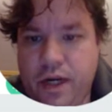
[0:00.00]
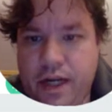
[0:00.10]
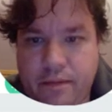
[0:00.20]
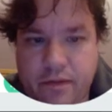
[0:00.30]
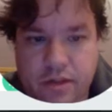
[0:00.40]

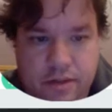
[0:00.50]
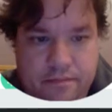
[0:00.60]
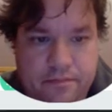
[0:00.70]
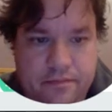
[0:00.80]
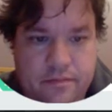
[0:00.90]
diamond,
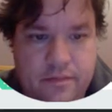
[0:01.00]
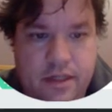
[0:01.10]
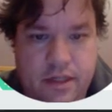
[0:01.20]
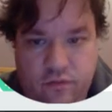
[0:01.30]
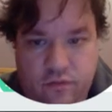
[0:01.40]

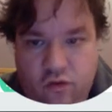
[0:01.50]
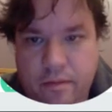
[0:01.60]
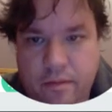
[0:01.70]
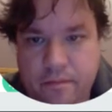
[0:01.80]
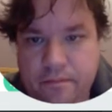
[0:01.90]
that's 4,